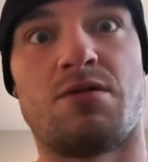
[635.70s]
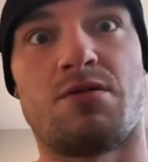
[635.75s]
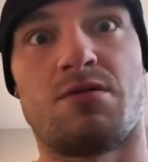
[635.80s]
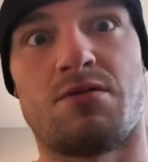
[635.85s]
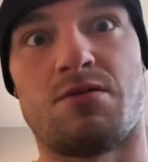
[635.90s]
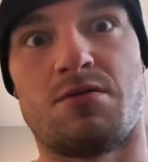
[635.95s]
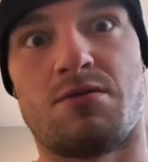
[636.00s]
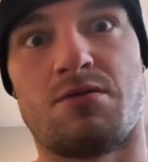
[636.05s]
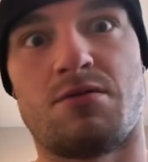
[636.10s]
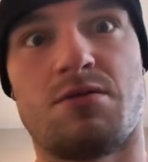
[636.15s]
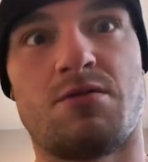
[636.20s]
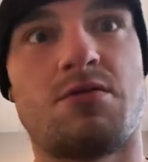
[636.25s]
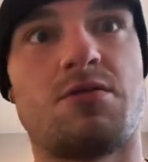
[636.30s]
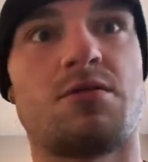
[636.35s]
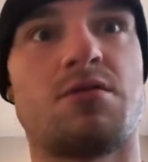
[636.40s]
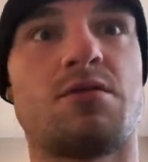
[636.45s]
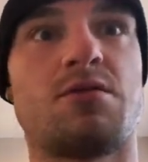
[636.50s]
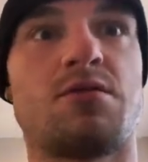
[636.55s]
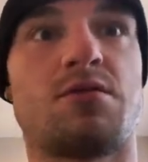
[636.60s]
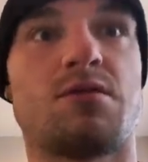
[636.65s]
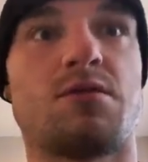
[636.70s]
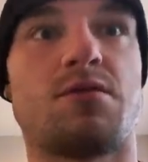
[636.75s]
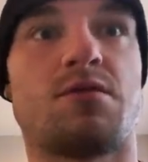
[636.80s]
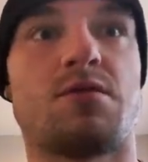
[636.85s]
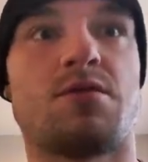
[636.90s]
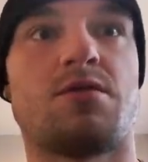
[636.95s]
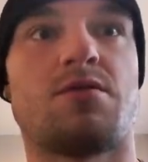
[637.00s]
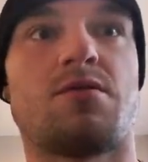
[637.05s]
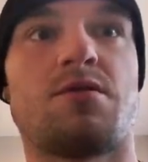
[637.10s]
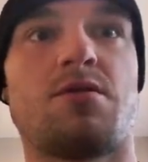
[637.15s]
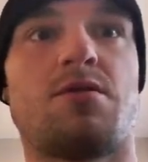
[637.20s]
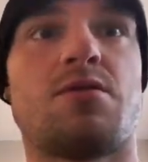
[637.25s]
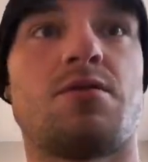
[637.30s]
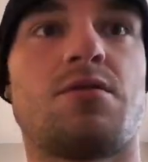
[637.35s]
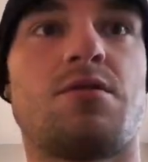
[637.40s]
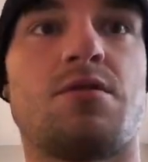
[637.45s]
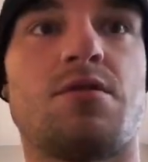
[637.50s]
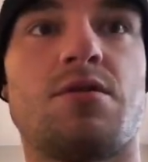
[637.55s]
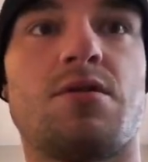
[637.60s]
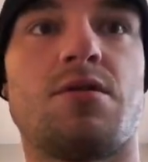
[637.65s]

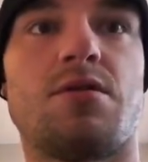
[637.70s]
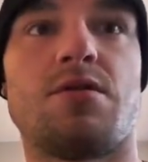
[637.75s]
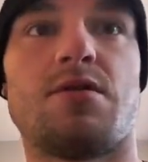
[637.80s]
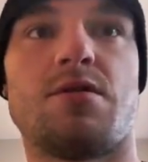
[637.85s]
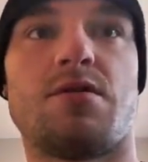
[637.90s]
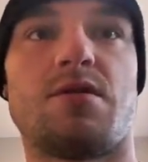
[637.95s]
No one is speaking in this clip.